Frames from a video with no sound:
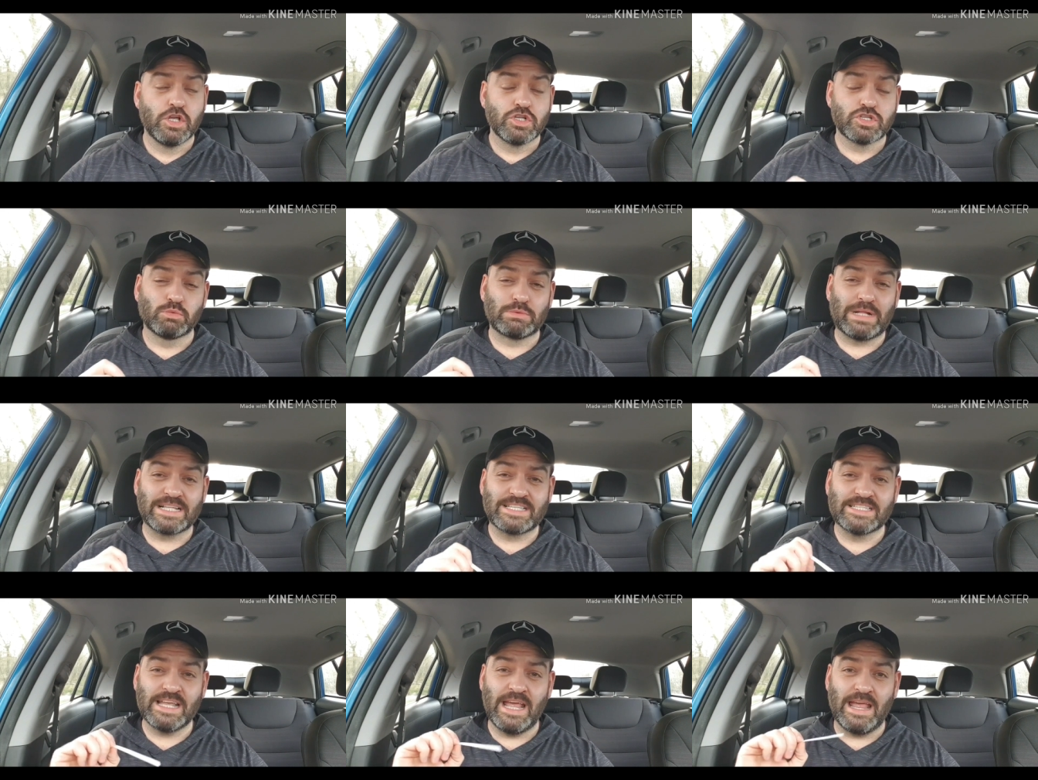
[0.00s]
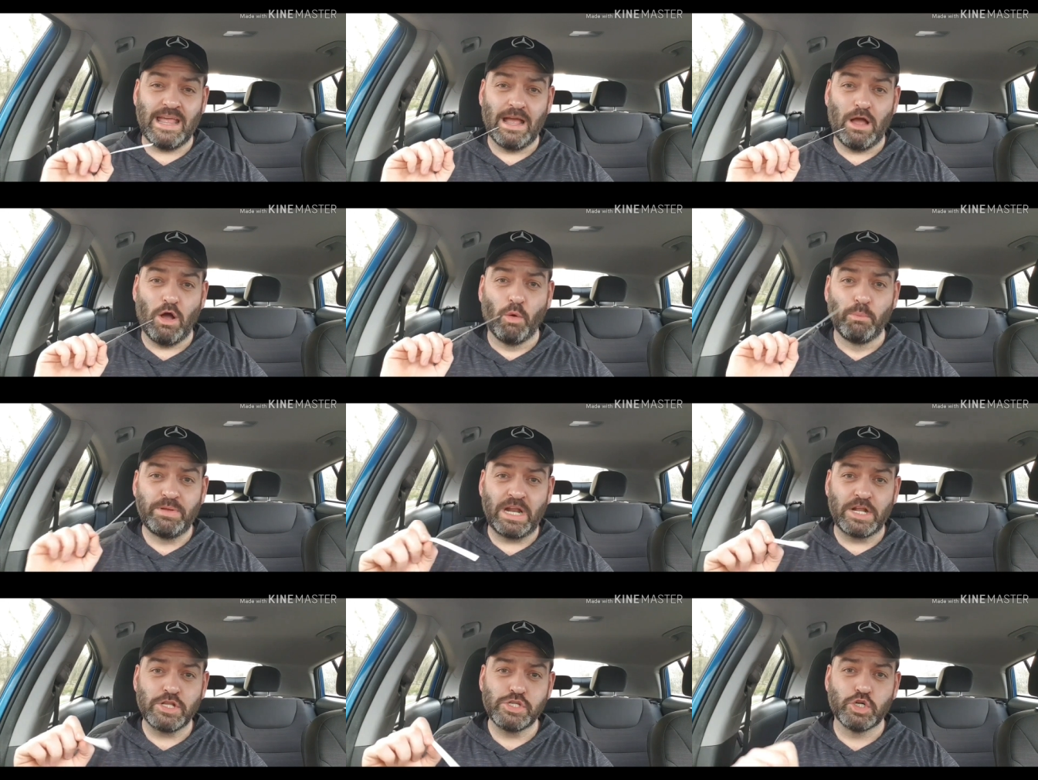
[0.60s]
So that's it.
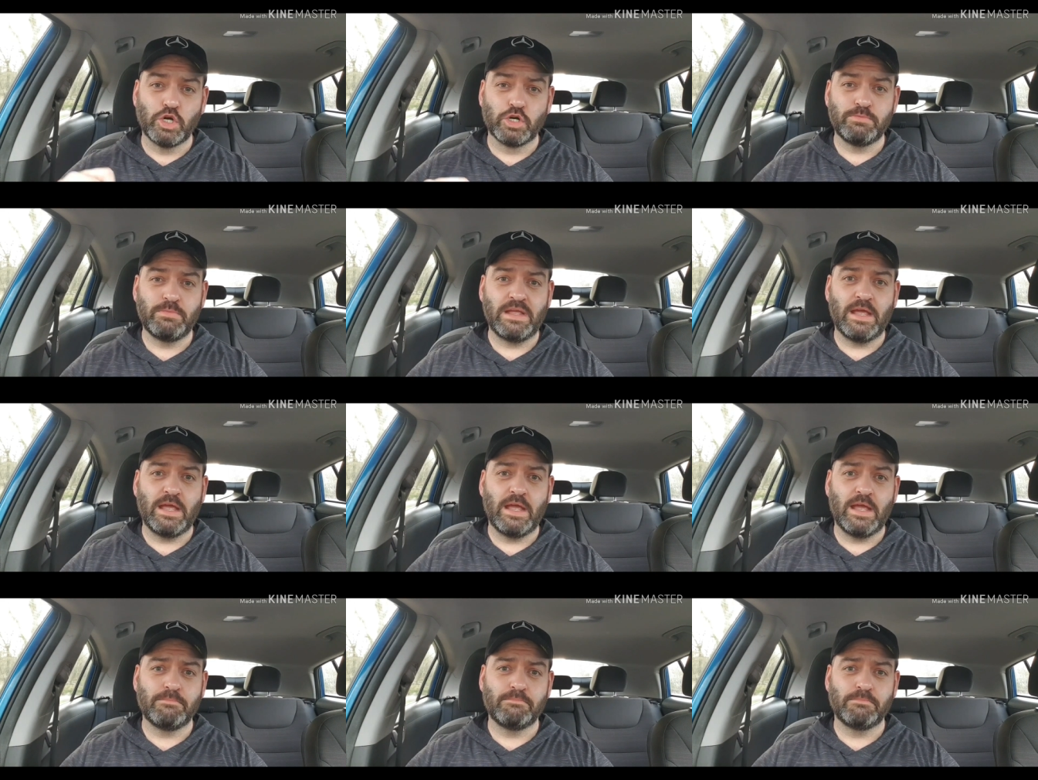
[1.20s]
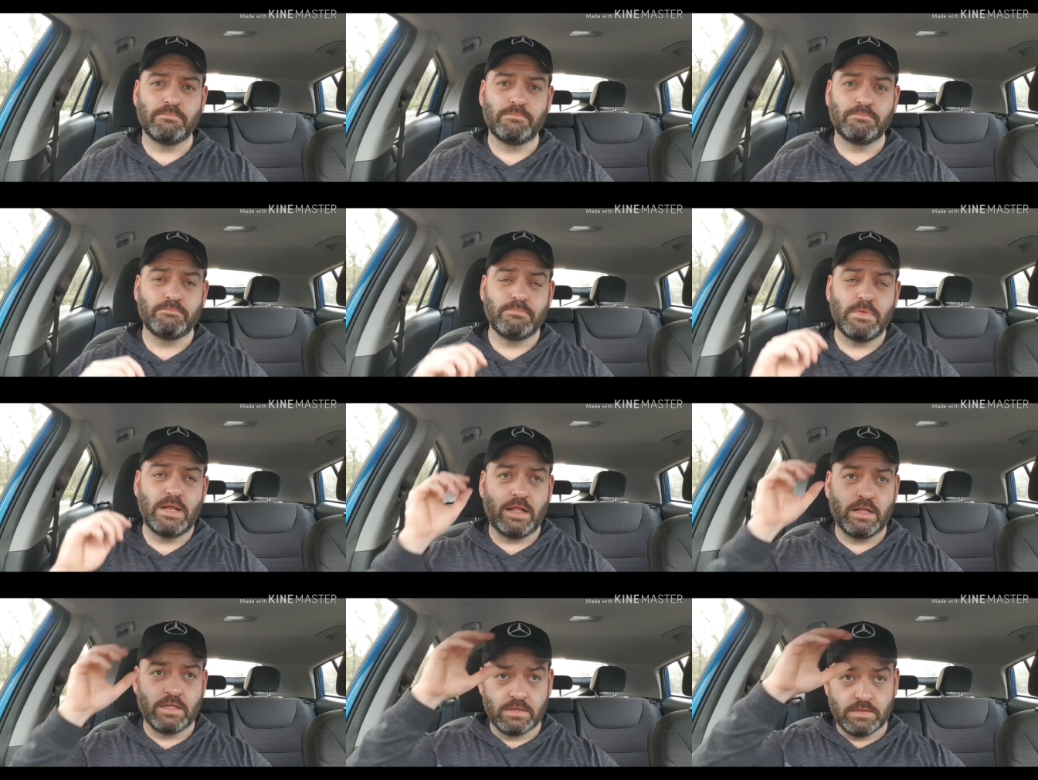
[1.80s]
Hope you enjoyed me, uh,
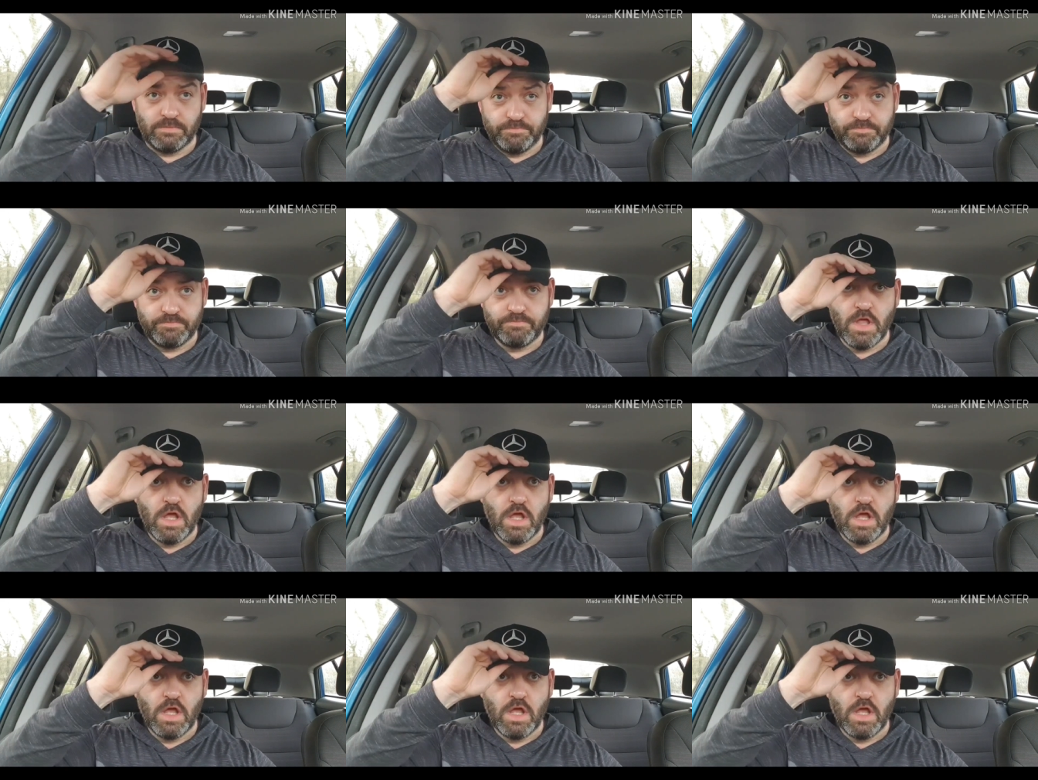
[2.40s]
me little